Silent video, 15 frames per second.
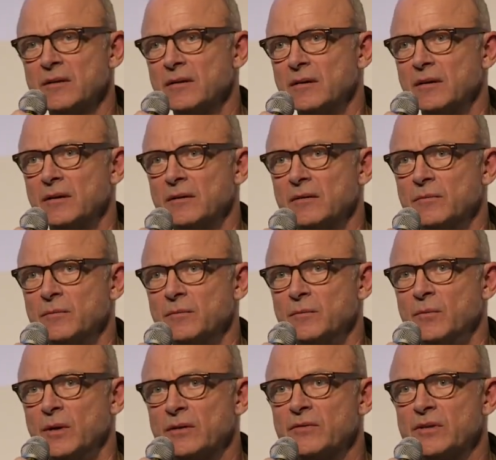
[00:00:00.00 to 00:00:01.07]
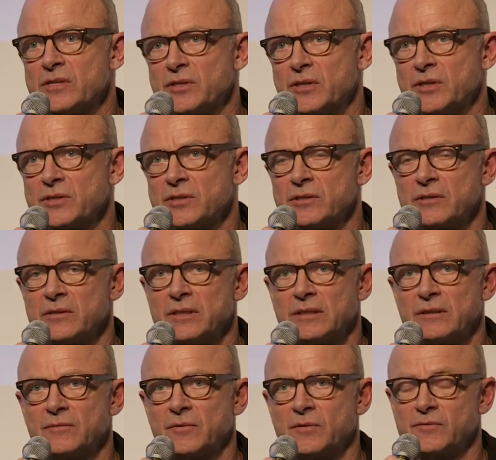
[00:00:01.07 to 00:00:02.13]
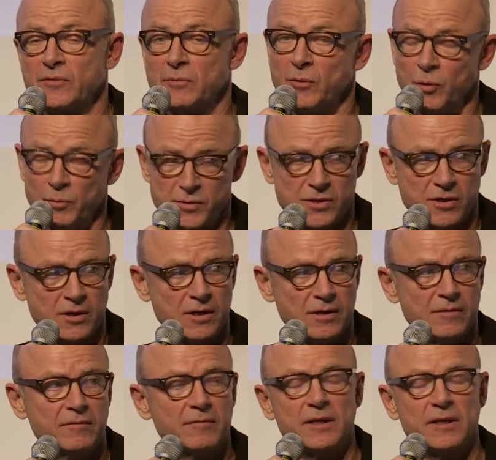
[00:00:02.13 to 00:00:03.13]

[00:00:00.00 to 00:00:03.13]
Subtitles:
one researcher that was from Uppsala,